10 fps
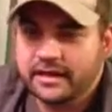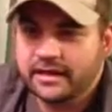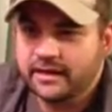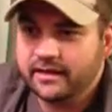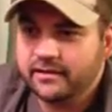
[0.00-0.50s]

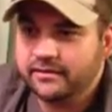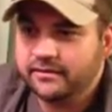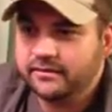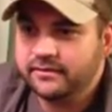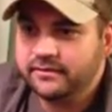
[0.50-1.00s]
and
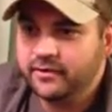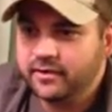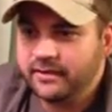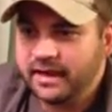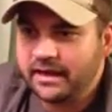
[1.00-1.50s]

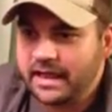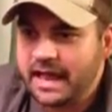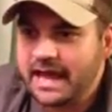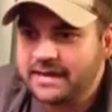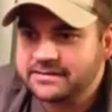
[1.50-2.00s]
during my
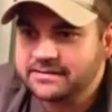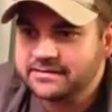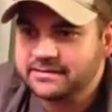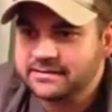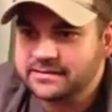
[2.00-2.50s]
last
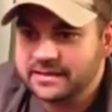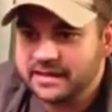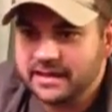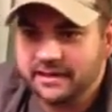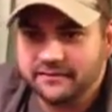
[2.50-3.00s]

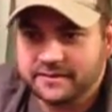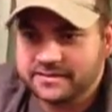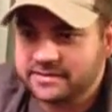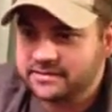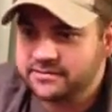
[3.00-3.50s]
stay out of
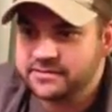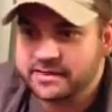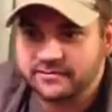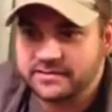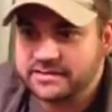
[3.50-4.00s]
this six or
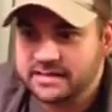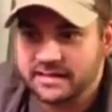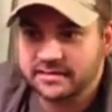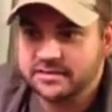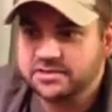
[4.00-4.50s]
seven
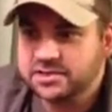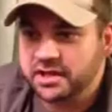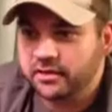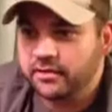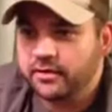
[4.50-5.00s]
stint in
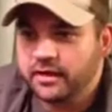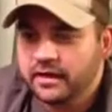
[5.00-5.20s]
jail,